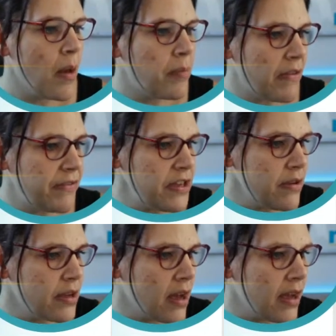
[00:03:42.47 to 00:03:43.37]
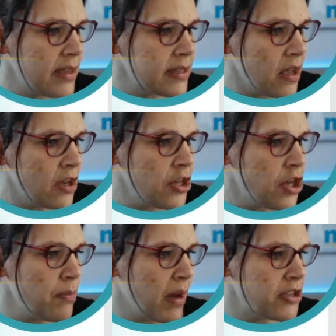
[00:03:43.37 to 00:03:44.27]
But for you guys,
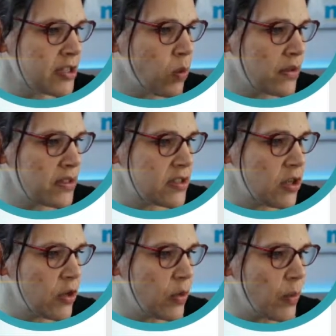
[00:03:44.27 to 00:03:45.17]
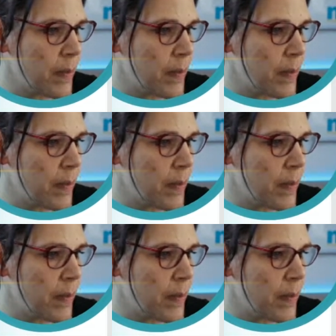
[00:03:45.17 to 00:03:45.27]
you might just want to